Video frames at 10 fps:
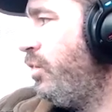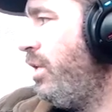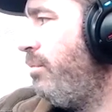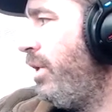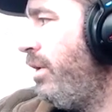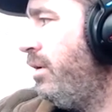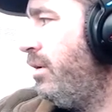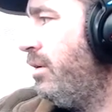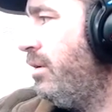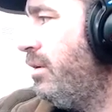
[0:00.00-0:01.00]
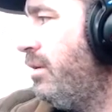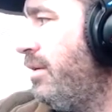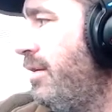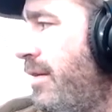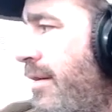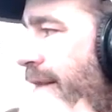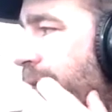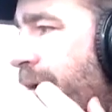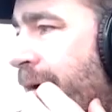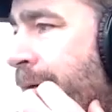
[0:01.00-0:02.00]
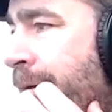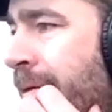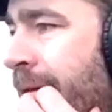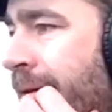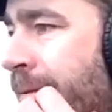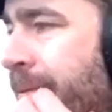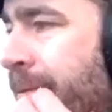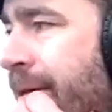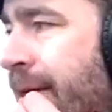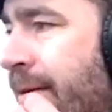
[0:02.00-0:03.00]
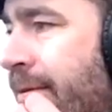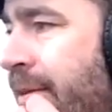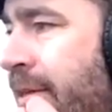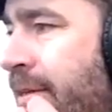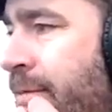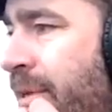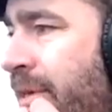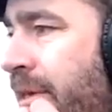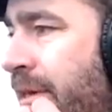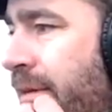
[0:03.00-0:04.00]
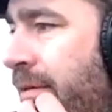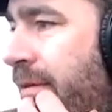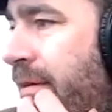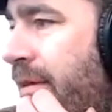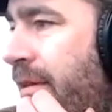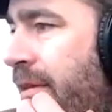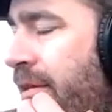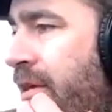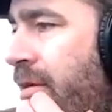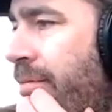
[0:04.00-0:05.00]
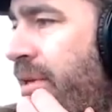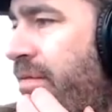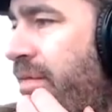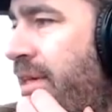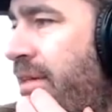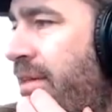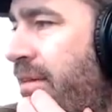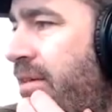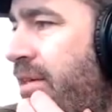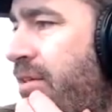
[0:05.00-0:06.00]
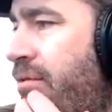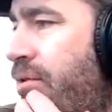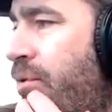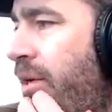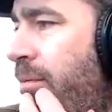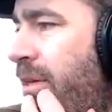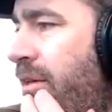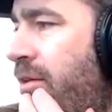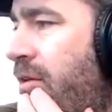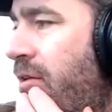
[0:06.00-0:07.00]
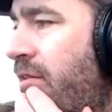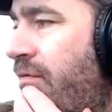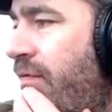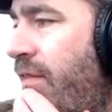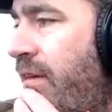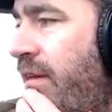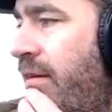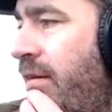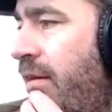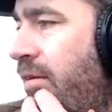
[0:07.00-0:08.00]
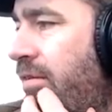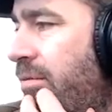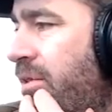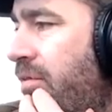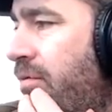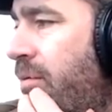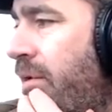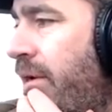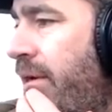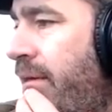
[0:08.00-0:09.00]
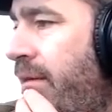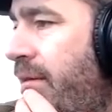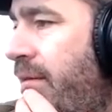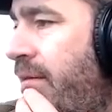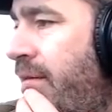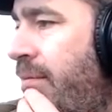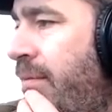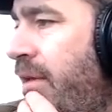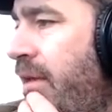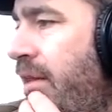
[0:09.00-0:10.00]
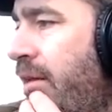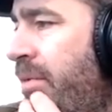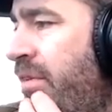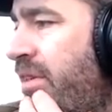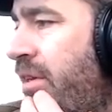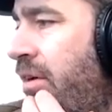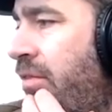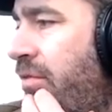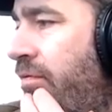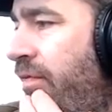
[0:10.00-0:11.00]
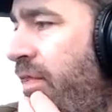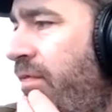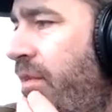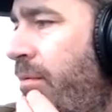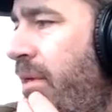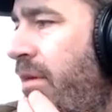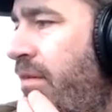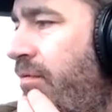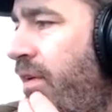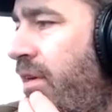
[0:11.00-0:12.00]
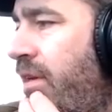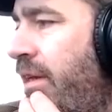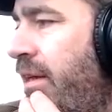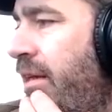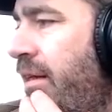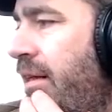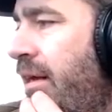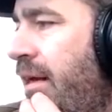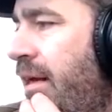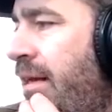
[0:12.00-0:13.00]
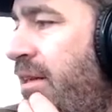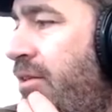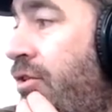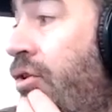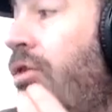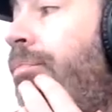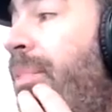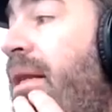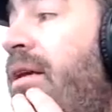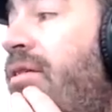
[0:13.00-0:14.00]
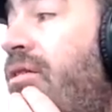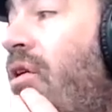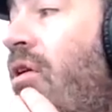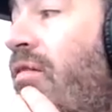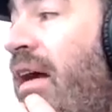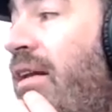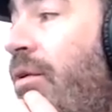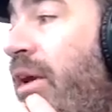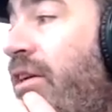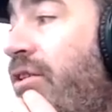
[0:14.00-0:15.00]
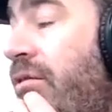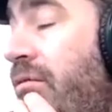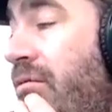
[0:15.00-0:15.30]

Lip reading: number. I wonder how he's making. The company raised an additional $20 million in funding from software in December. The company has 150 million in funding at a $2 billion valuation.